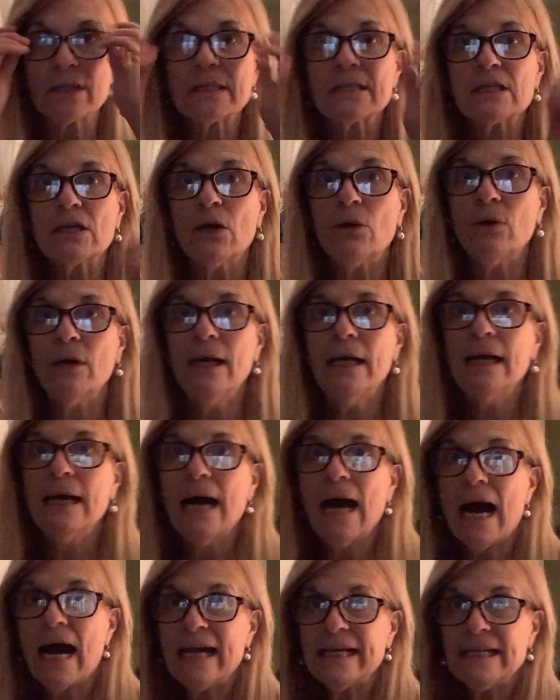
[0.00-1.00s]
So
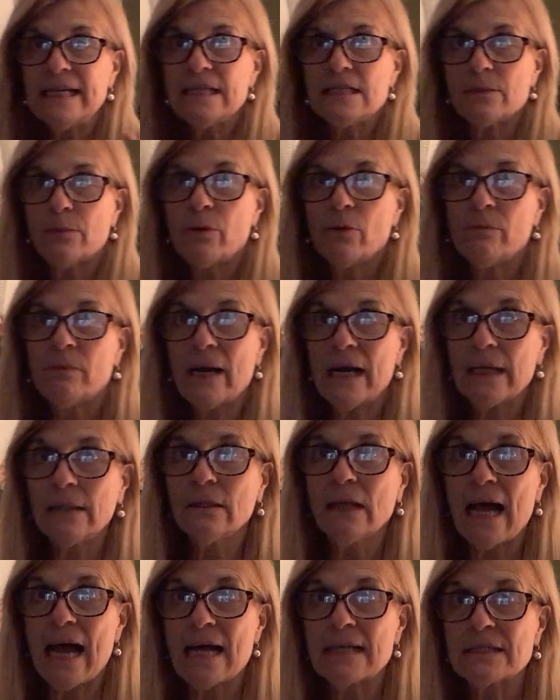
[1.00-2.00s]
I need to put my
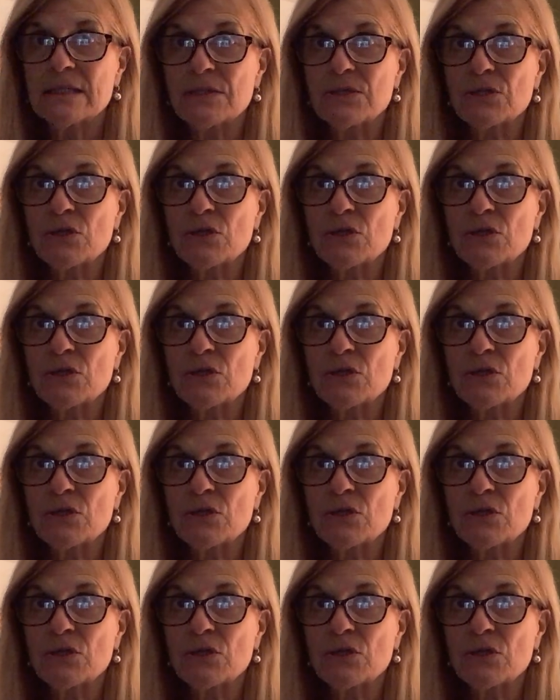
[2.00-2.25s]
glasses